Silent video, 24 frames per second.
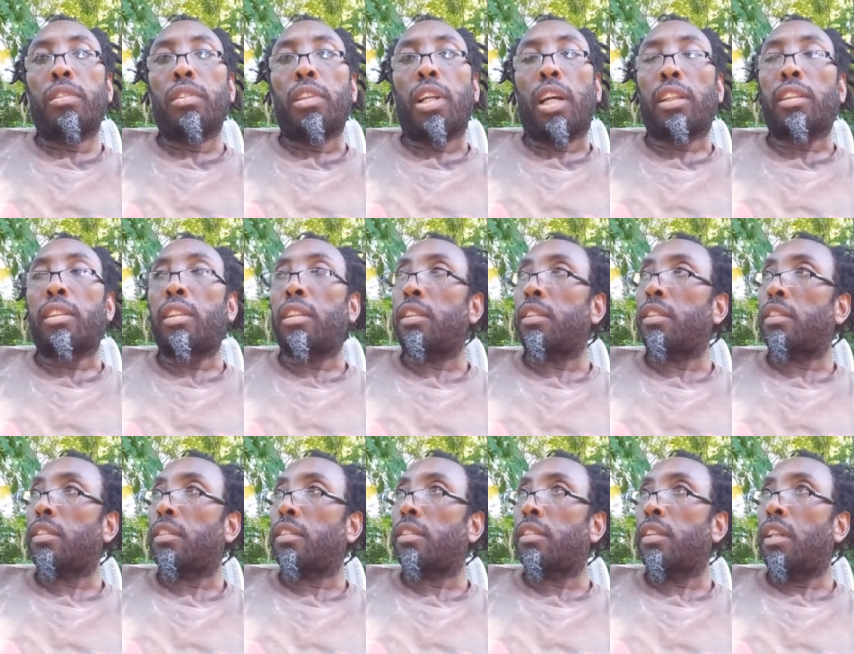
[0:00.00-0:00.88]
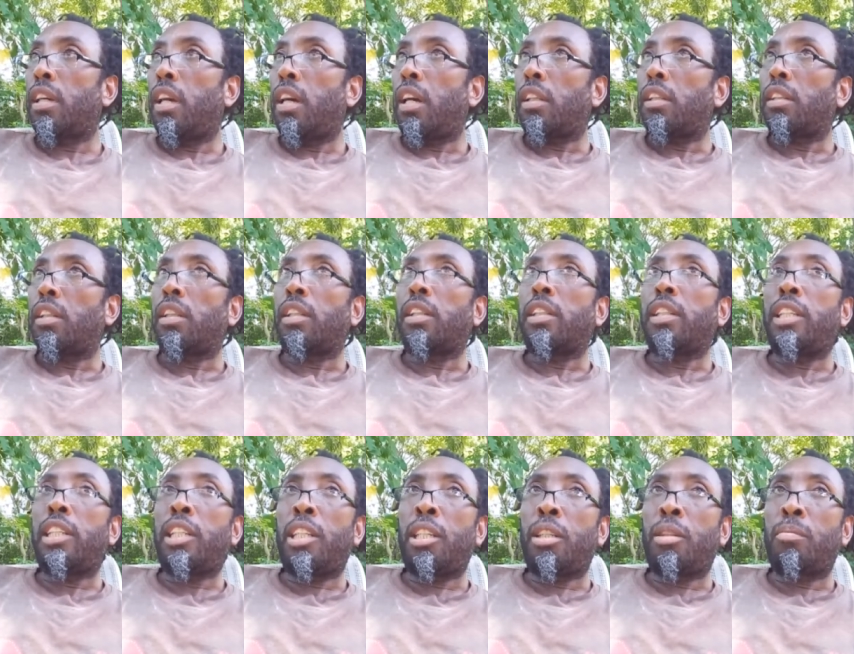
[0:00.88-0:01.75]
that is the
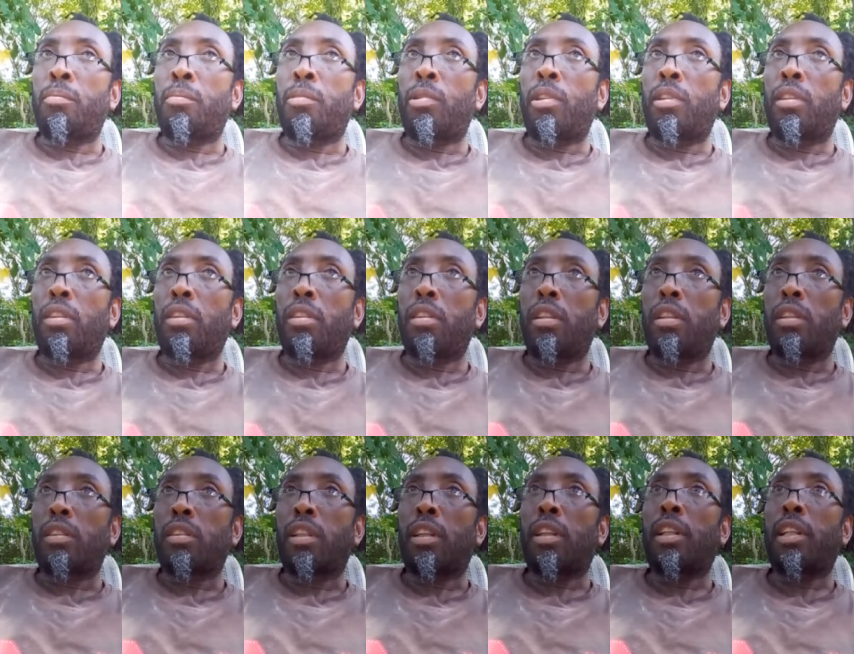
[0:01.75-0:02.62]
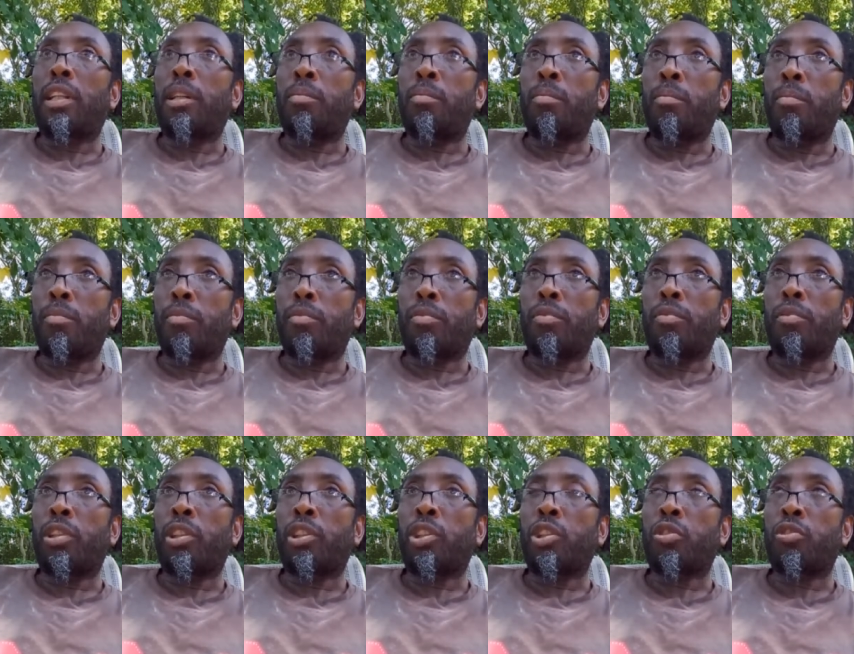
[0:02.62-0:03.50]
neem, the limb,
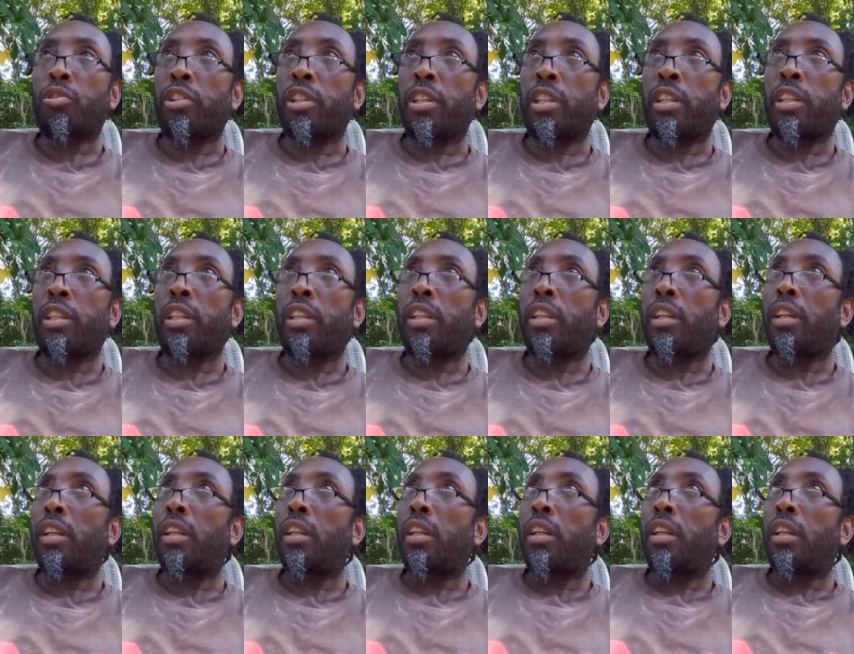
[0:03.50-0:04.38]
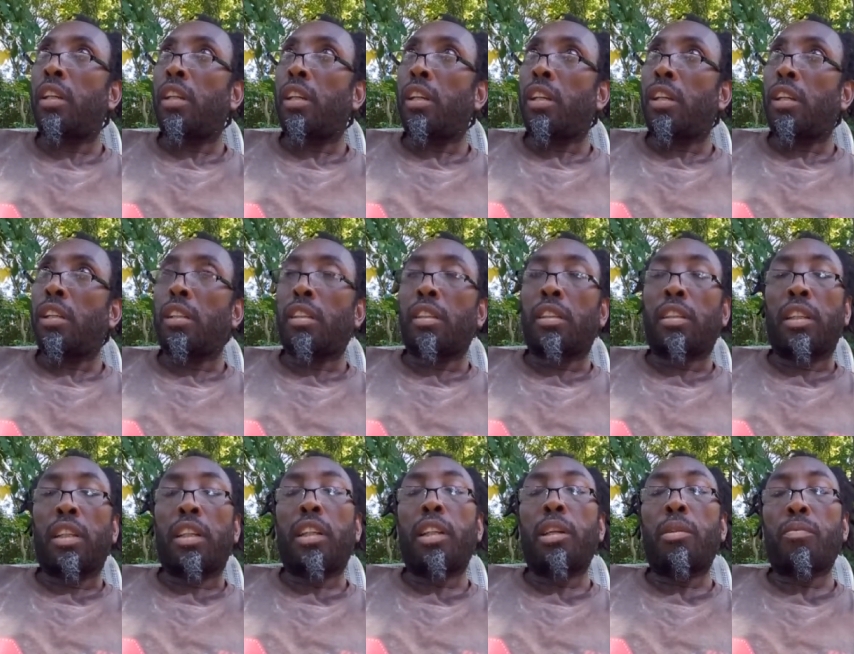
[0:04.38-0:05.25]
the tree,
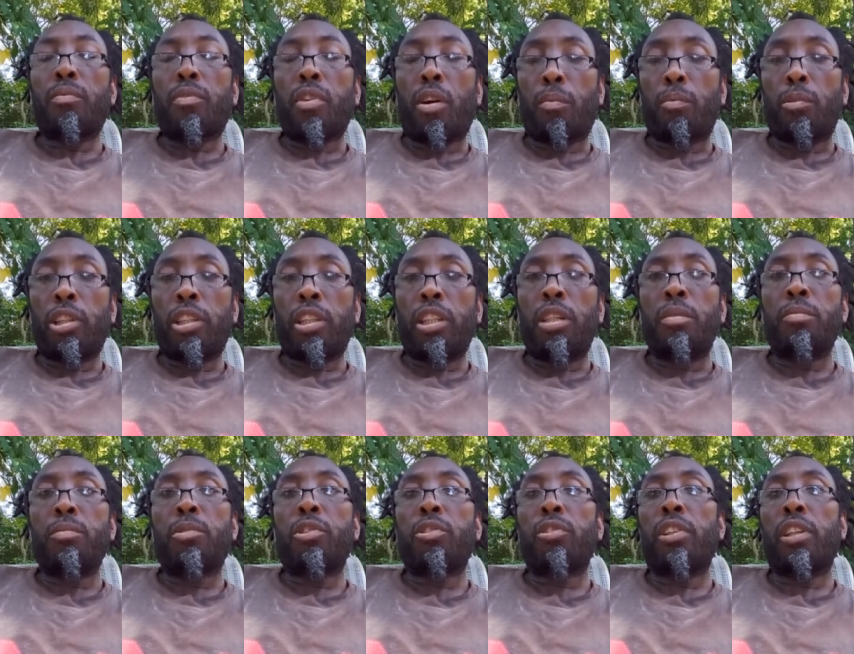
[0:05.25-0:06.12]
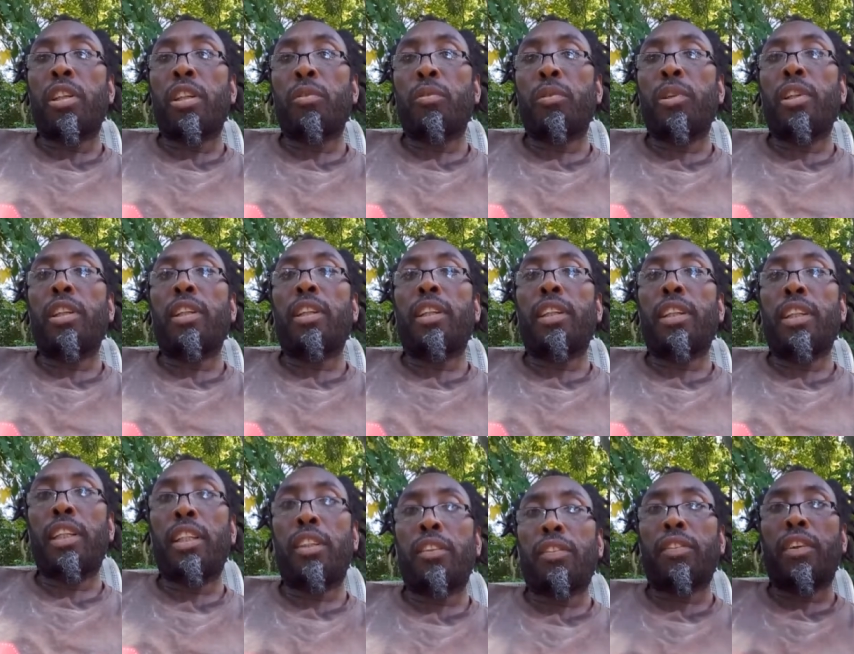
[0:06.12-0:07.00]
the limb from the neem tree with the
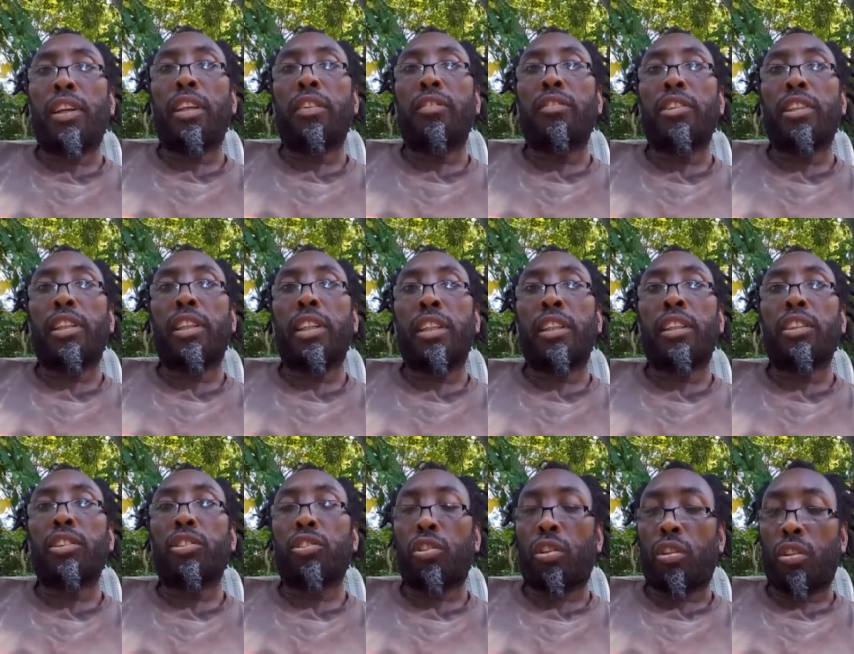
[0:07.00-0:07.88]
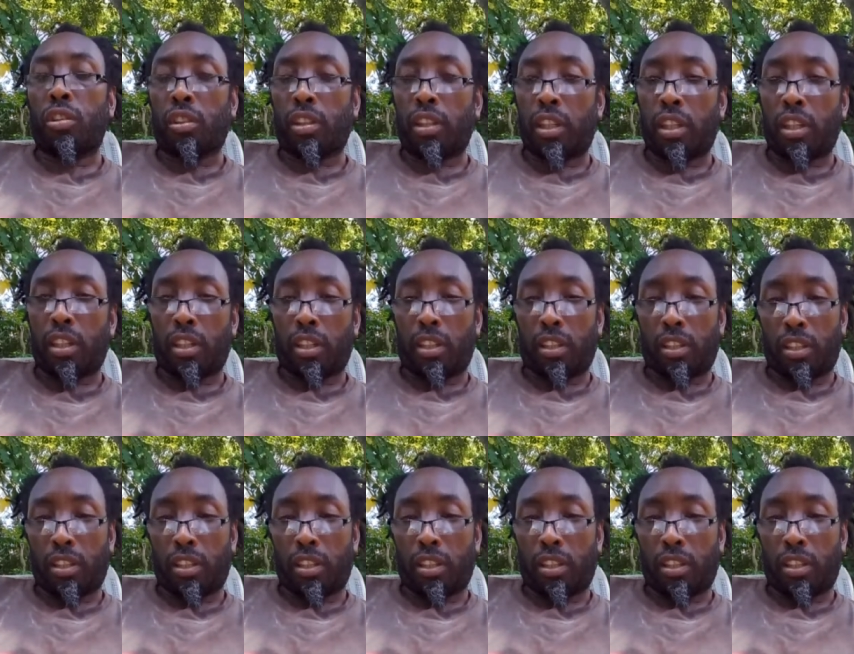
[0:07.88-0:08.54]
leaf and everything, the trunk here.